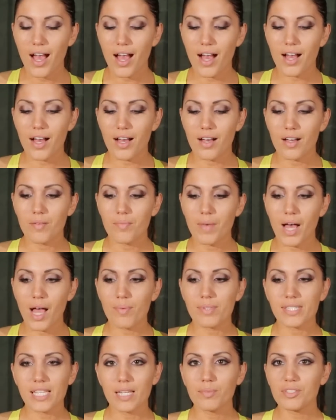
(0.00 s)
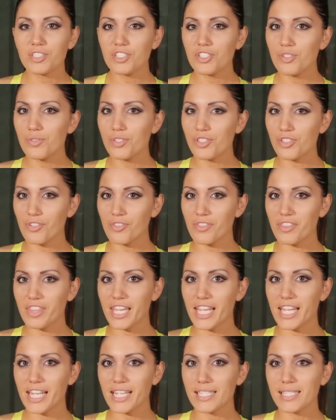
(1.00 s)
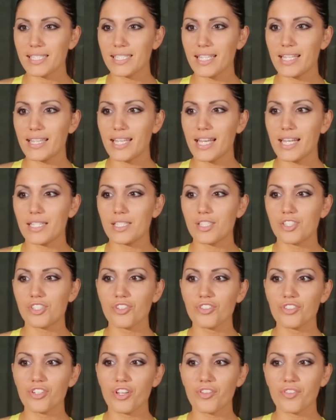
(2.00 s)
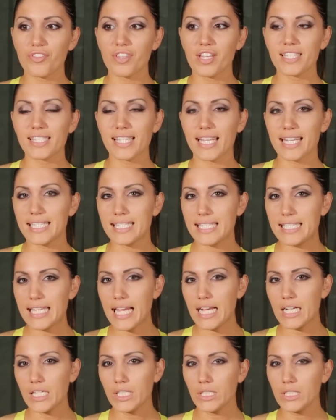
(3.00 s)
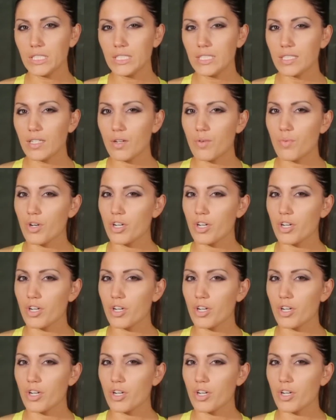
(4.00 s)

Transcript: Um, I was able to do certain things and then certain other things I can tell